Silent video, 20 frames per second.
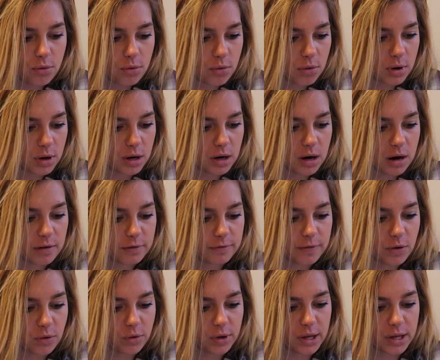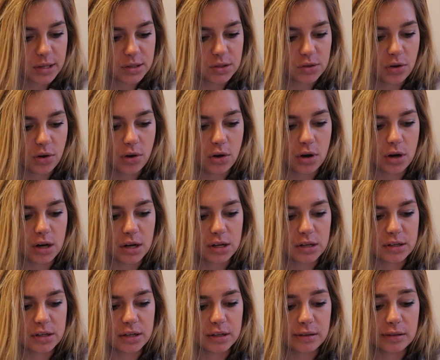or a focus
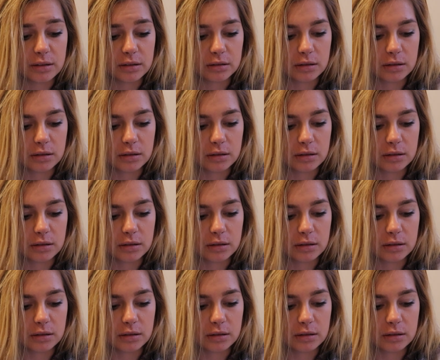on